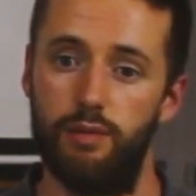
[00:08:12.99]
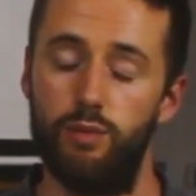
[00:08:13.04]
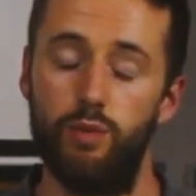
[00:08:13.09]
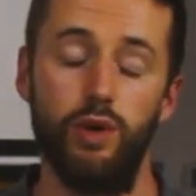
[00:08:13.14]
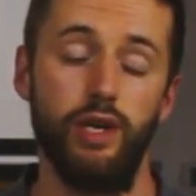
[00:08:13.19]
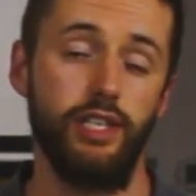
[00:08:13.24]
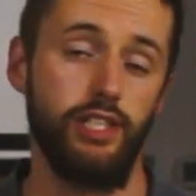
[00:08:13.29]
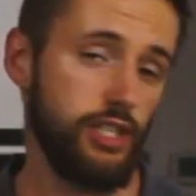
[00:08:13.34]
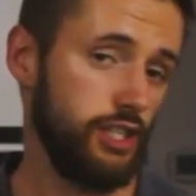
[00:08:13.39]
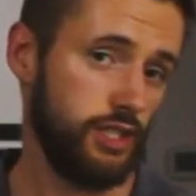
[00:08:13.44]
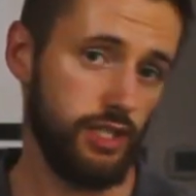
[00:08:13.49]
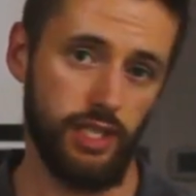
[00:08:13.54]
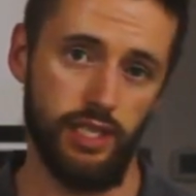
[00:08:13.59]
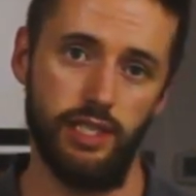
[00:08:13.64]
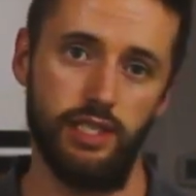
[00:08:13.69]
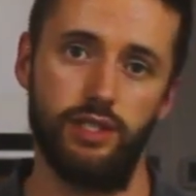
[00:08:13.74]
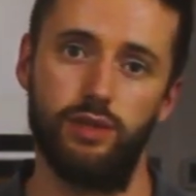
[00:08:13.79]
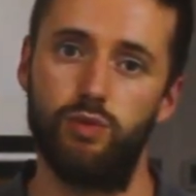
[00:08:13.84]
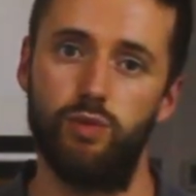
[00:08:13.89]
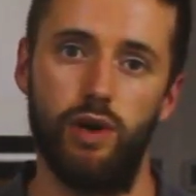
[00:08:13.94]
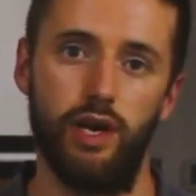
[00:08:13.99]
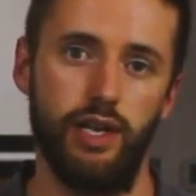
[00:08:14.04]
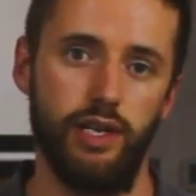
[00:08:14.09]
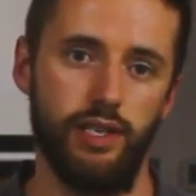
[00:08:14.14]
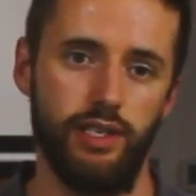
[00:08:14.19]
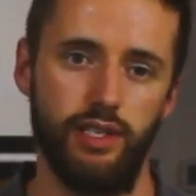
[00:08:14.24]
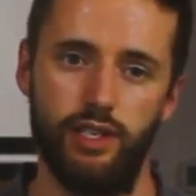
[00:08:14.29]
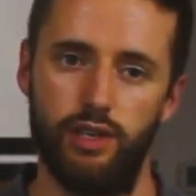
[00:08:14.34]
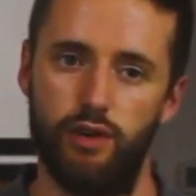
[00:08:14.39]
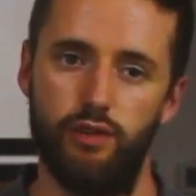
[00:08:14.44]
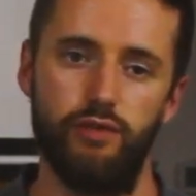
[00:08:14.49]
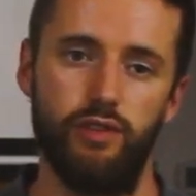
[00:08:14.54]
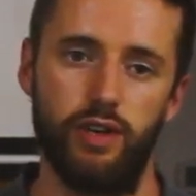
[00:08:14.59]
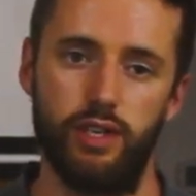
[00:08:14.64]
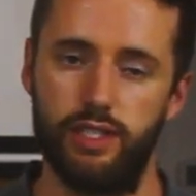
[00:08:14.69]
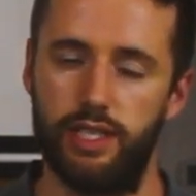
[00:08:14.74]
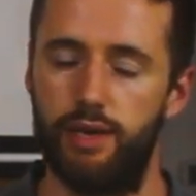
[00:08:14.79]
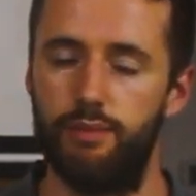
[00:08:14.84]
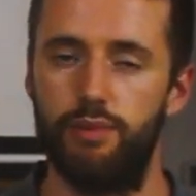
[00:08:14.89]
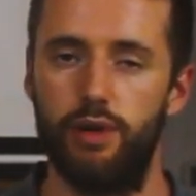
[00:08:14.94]
which is what, for
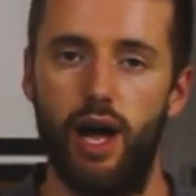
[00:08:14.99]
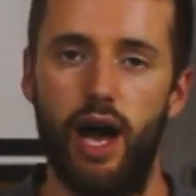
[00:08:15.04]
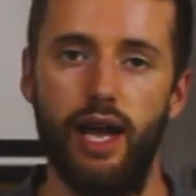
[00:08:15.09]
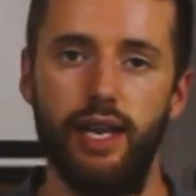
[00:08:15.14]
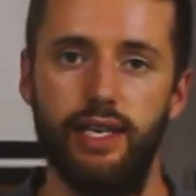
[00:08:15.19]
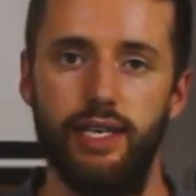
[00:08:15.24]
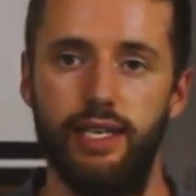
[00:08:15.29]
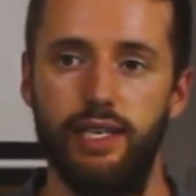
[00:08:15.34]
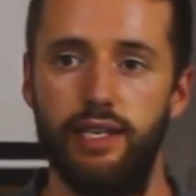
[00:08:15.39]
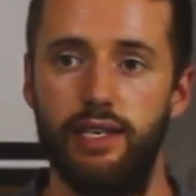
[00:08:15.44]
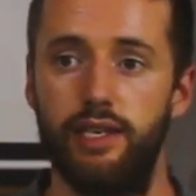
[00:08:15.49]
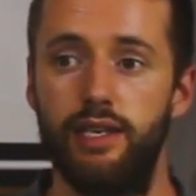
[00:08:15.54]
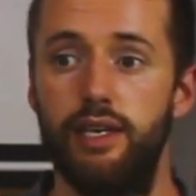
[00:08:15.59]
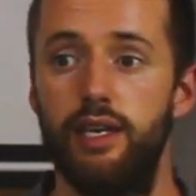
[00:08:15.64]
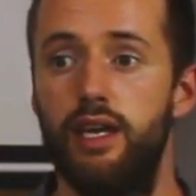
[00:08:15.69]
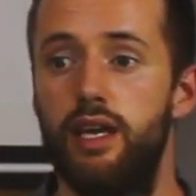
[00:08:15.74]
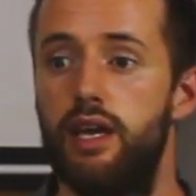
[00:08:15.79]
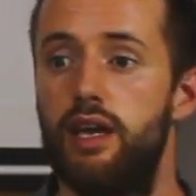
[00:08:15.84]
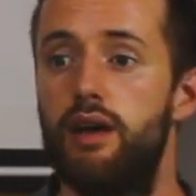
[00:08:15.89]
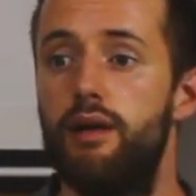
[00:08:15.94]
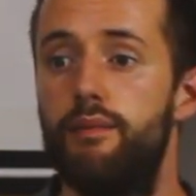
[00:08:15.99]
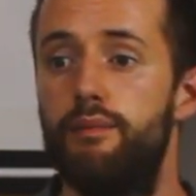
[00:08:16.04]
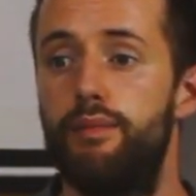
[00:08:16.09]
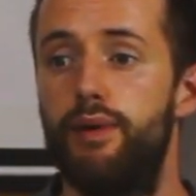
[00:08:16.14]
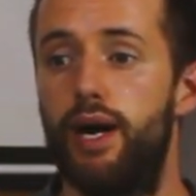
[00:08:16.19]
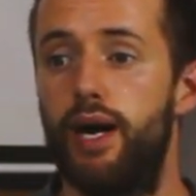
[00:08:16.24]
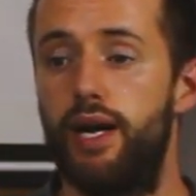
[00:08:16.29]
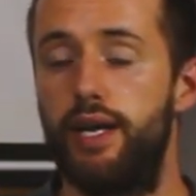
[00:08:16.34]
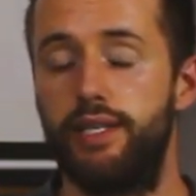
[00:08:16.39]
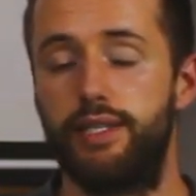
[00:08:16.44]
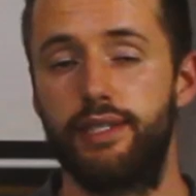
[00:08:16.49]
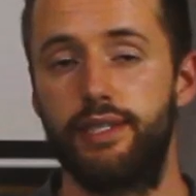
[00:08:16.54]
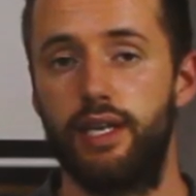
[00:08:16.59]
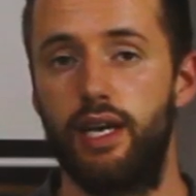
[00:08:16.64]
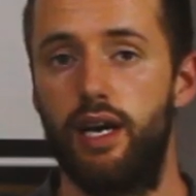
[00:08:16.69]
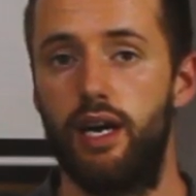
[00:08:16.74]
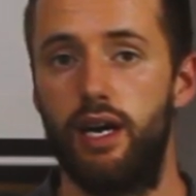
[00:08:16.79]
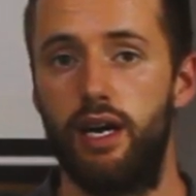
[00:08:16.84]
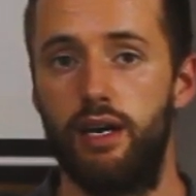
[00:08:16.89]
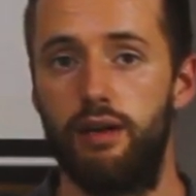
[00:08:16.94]
example, I need. But
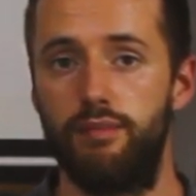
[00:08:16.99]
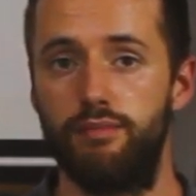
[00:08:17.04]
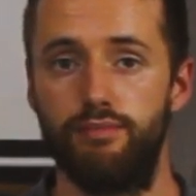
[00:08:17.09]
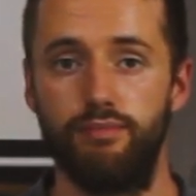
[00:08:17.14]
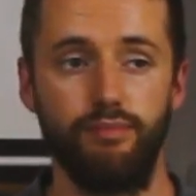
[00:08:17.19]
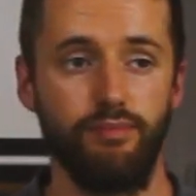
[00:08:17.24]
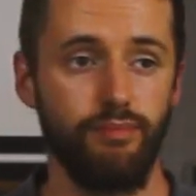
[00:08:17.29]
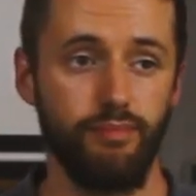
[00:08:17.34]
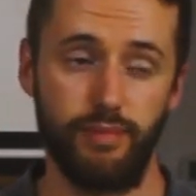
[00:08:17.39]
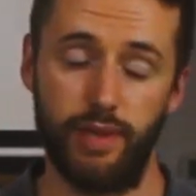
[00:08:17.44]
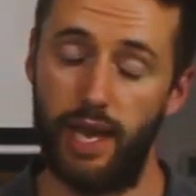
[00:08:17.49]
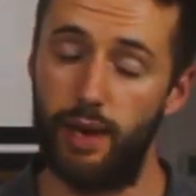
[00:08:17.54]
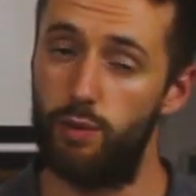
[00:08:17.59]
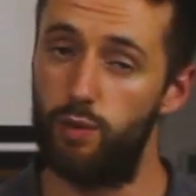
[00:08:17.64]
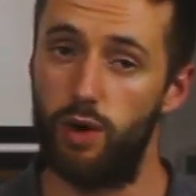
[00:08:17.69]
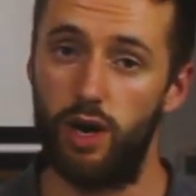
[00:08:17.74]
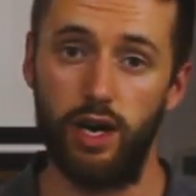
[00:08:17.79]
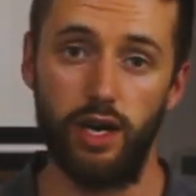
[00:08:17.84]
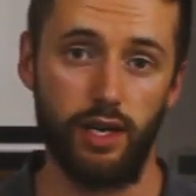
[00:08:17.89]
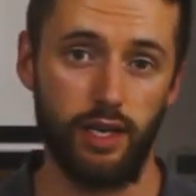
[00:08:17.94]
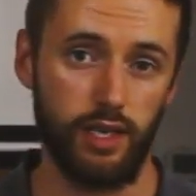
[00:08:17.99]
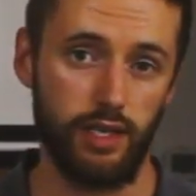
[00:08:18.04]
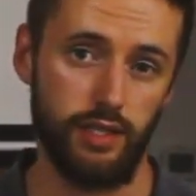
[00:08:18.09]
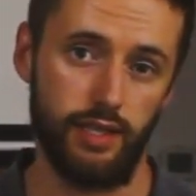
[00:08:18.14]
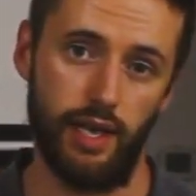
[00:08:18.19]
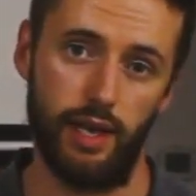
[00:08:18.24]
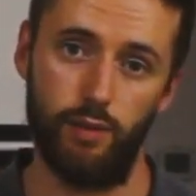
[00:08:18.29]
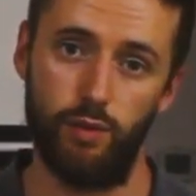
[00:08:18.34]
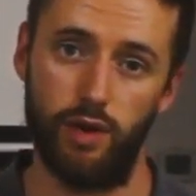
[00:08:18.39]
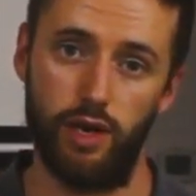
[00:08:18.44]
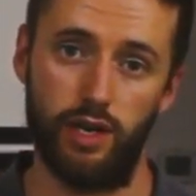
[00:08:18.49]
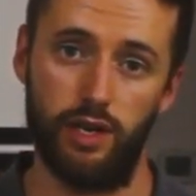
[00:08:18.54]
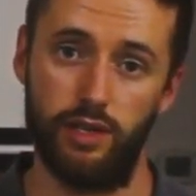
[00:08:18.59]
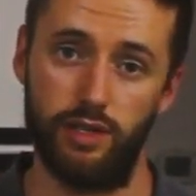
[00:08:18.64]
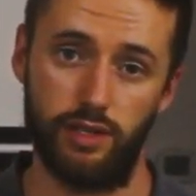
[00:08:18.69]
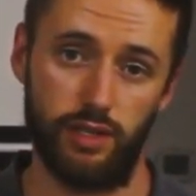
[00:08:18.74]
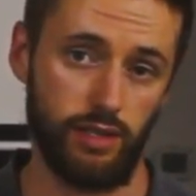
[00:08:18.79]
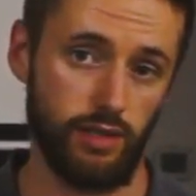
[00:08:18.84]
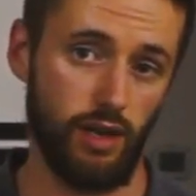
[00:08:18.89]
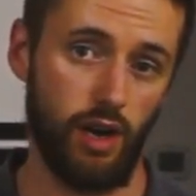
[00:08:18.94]
they work
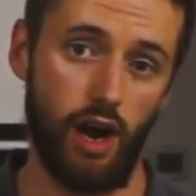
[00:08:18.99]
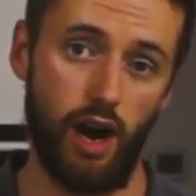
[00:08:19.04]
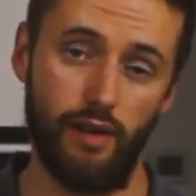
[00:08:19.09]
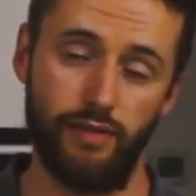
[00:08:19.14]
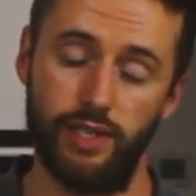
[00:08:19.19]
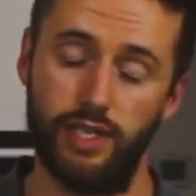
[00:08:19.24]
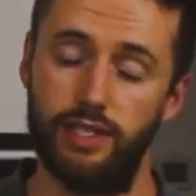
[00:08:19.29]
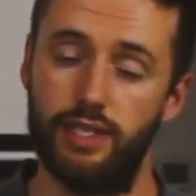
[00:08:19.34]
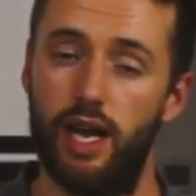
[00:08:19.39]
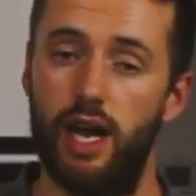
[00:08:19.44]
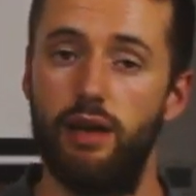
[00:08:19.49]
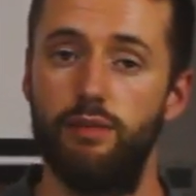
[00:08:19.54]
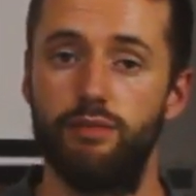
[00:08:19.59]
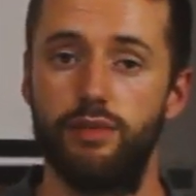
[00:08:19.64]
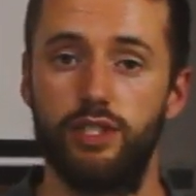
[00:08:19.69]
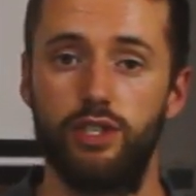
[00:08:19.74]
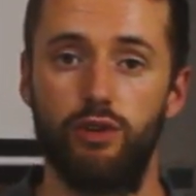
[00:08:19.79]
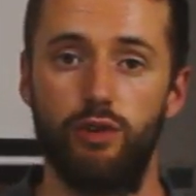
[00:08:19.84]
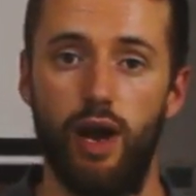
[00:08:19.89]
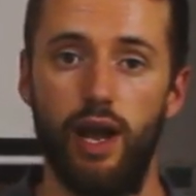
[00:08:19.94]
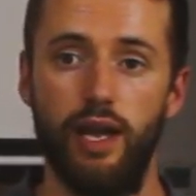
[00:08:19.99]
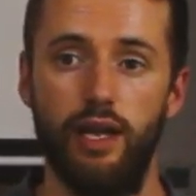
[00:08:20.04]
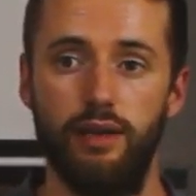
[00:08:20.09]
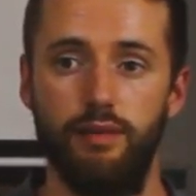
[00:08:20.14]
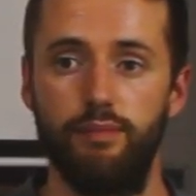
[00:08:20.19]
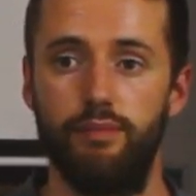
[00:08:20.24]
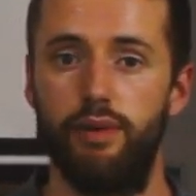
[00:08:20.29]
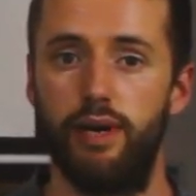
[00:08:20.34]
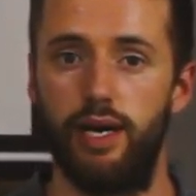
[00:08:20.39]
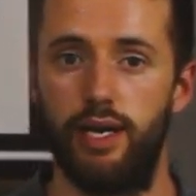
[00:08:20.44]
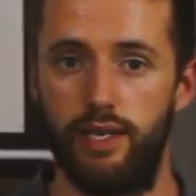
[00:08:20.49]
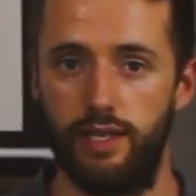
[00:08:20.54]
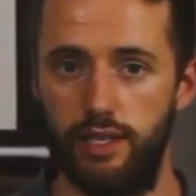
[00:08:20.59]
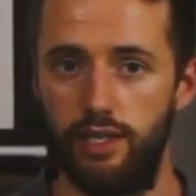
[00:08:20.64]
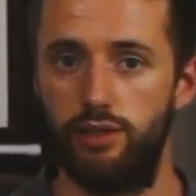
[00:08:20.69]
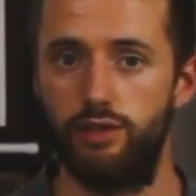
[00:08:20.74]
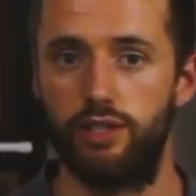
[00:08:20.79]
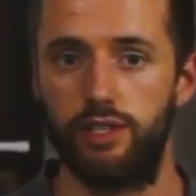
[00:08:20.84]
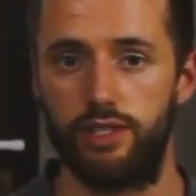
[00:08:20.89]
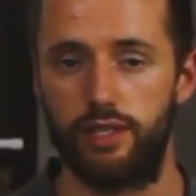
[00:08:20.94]
oftentimes great, but
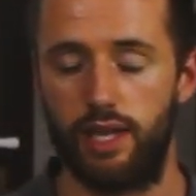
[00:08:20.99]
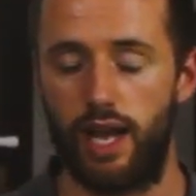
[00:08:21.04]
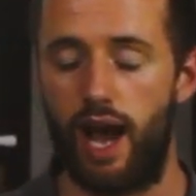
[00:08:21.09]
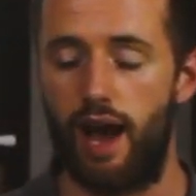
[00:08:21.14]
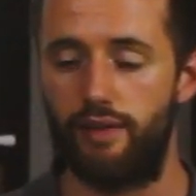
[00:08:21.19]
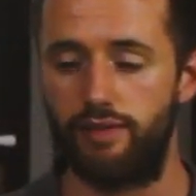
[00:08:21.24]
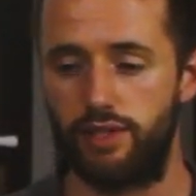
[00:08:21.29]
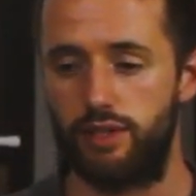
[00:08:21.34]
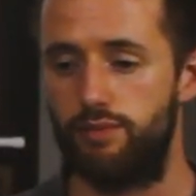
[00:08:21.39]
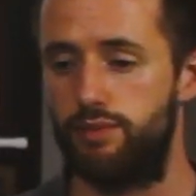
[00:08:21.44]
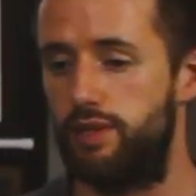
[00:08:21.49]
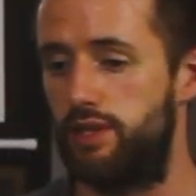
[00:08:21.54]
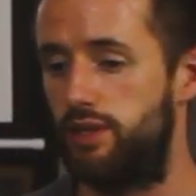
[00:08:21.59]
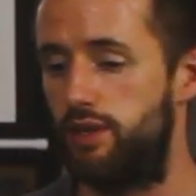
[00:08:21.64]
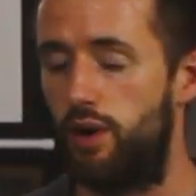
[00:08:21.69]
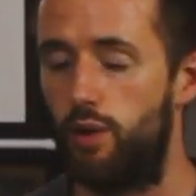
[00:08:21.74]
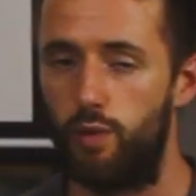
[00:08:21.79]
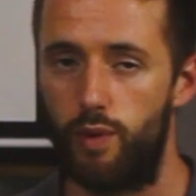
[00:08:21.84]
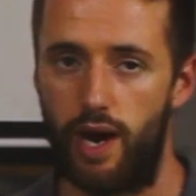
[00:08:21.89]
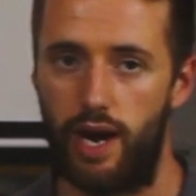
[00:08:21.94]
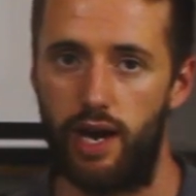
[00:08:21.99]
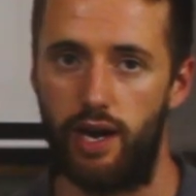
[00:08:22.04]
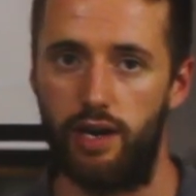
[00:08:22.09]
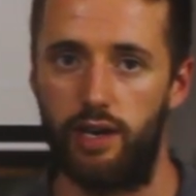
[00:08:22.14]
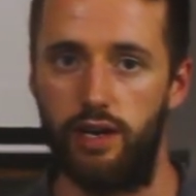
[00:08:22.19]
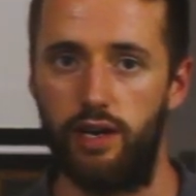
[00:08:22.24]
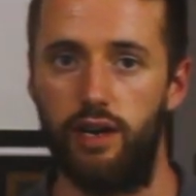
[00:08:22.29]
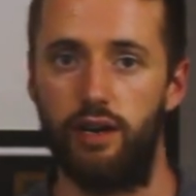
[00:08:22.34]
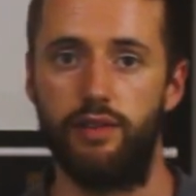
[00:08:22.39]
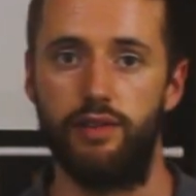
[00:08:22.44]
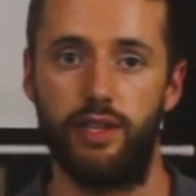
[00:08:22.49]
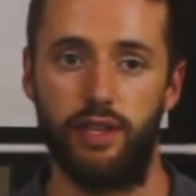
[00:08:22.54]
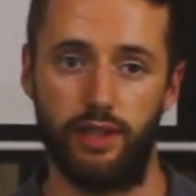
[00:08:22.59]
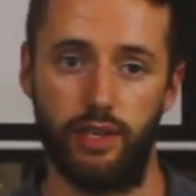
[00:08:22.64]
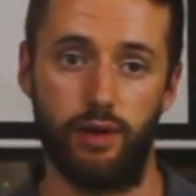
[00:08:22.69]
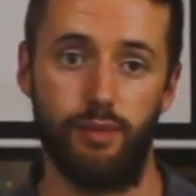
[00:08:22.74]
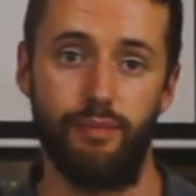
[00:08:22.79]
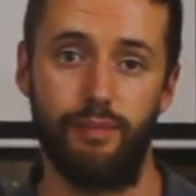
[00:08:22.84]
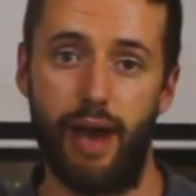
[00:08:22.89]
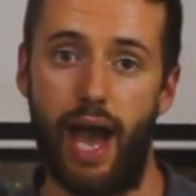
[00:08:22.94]
you just have to be aware that
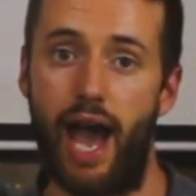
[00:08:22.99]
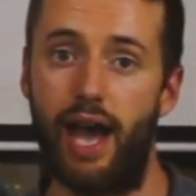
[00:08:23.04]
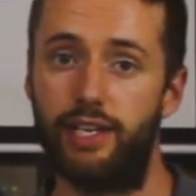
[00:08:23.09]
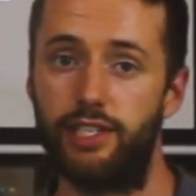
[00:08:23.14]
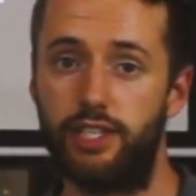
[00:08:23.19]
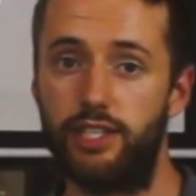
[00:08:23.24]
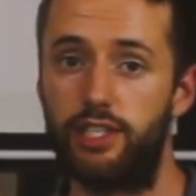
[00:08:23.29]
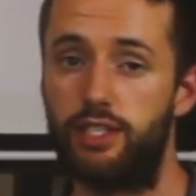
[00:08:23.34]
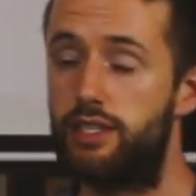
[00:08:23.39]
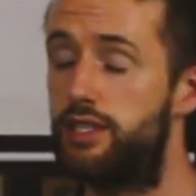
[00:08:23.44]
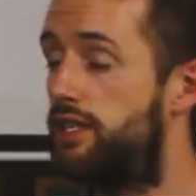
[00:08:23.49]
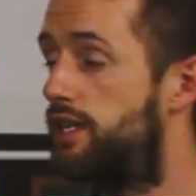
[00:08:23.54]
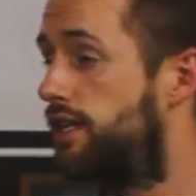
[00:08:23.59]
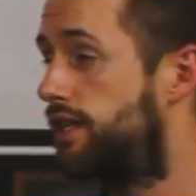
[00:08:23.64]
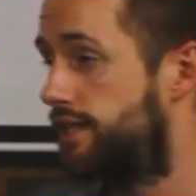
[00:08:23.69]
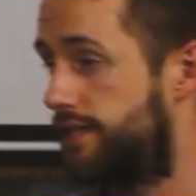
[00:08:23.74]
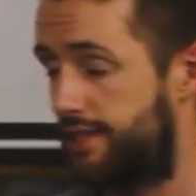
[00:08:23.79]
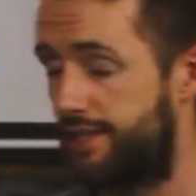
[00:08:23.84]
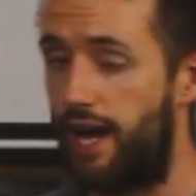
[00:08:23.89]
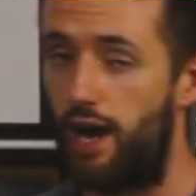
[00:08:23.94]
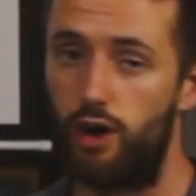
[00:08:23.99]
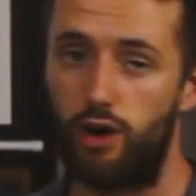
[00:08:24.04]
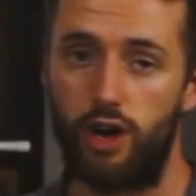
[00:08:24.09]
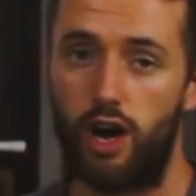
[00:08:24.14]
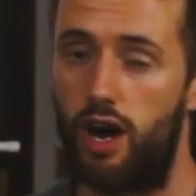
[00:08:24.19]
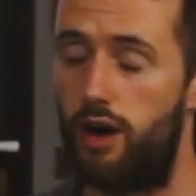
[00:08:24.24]
they're batch style